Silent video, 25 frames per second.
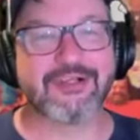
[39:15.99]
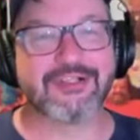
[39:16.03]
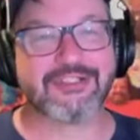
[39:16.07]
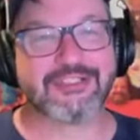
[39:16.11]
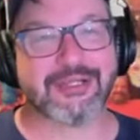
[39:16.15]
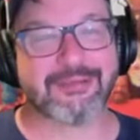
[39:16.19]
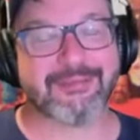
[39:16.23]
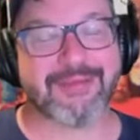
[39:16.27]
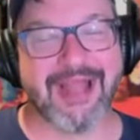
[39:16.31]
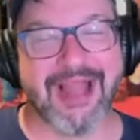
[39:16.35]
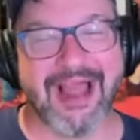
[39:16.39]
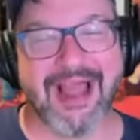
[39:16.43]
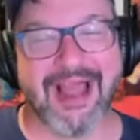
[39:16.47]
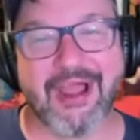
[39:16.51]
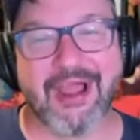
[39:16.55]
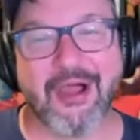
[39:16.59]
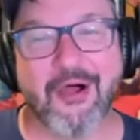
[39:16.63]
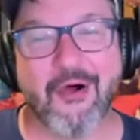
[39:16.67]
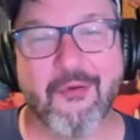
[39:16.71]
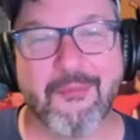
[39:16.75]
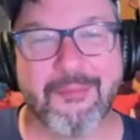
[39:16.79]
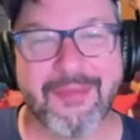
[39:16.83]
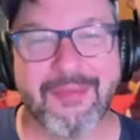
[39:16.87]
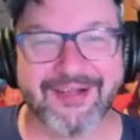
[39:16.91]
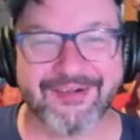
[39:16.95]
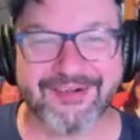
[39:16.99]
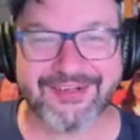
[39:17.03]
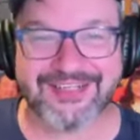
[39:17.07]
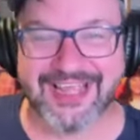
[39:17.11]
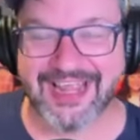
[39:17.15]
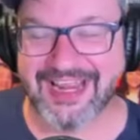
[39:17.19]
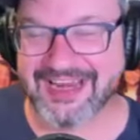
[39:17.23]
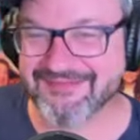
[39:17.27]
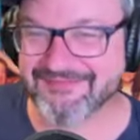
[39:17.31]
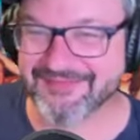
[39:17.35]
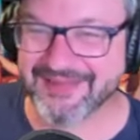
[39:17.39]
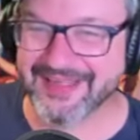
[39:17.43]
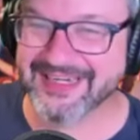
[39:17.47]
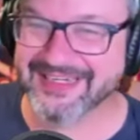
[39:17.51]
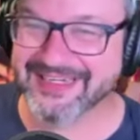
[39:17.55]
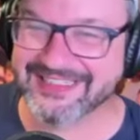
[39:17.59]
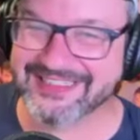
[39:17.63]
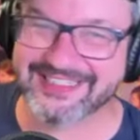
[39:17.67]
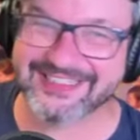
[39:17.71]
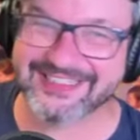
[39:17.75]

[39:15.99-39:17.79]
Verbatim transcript: So Gemini it's like home entertainment.